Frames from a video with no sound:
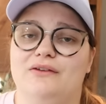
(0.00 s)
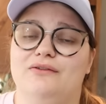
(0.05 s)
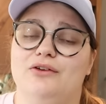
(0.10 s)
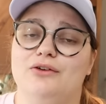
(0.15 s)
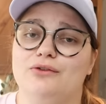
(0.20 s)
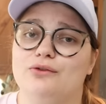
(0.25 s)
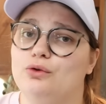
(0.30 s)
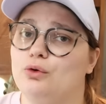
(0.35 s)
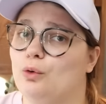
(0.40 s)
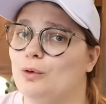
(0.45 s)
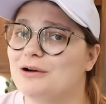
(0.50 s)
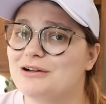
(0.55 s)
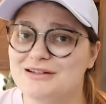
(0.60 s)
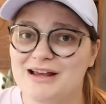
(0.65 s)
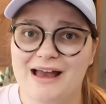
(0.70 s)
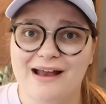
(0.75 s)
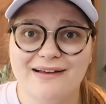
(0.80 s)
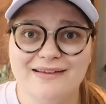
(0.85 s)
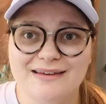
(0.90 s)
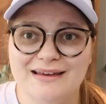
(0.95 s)
If there's
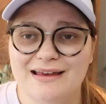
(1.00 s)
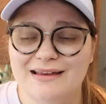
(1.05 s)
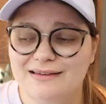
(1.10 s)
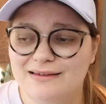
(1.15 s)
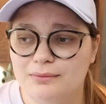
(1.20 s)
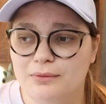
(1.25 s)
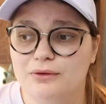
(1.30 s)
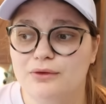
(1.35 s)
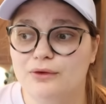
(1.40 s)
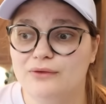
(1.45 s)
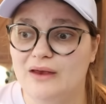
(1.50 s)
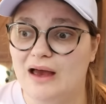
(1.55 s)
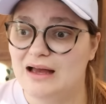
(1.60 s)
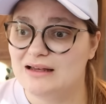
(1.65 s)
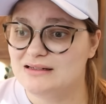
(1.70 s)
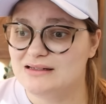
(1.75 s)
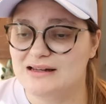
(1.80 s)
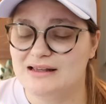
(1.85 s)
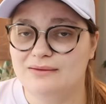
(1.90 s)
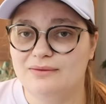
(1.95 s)
Gore-Tex in some of those
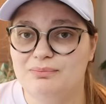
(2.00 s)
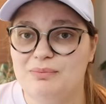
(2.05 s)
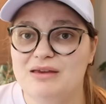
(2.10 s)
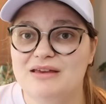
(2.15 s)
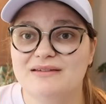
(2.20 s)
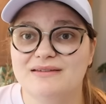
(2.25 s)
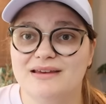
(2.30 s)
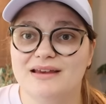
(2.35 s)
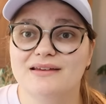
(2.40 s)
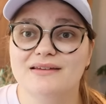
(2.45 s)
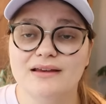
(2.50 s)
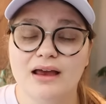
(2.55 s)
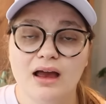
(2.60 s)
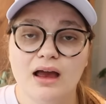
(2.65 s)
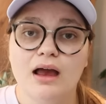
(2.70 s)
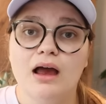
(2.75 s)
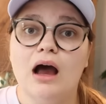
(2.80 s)
hunting pieces,